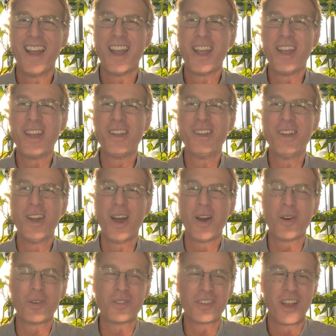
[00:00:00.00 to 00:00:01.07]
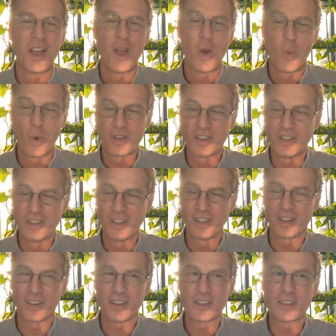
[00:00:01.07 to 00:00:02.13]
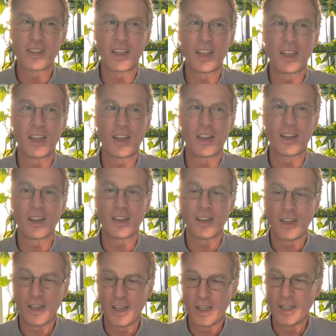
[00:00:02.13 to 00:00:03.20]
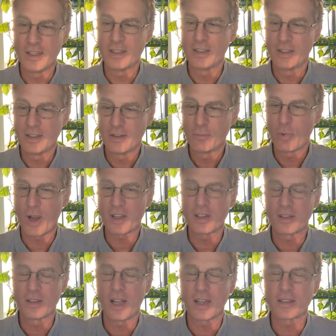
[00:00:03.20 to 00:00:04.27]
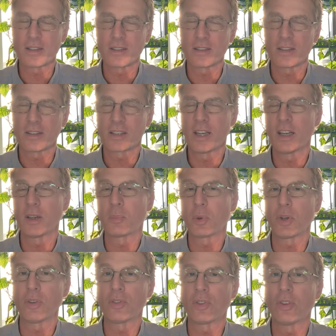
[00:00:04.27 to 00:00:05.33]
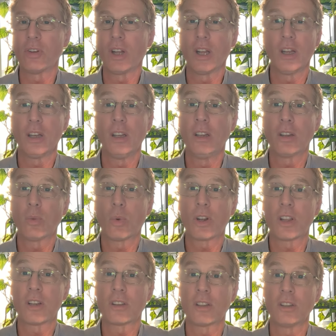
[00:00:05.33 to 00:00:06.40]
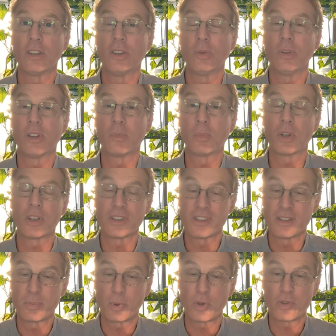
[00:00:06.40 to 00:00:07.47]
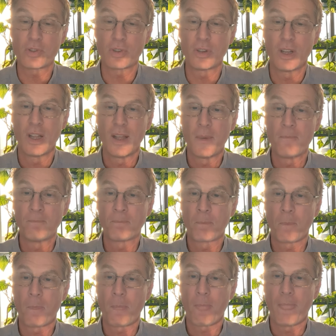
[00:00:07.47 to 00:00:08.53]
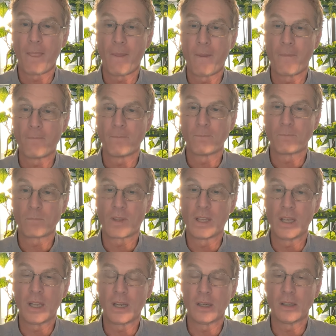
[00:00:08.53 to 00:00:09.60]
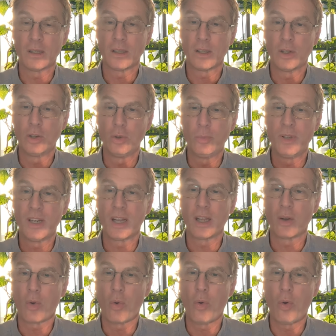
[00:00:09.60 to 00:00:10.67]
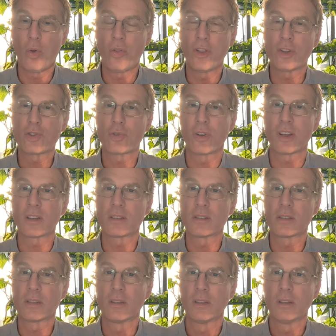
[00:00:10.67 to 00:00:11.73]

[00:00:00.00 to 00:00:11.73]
he knows what the deal is. And he recognizes this kind of person. And he doesn't want anything to do with it because this person can illuminate all their tricks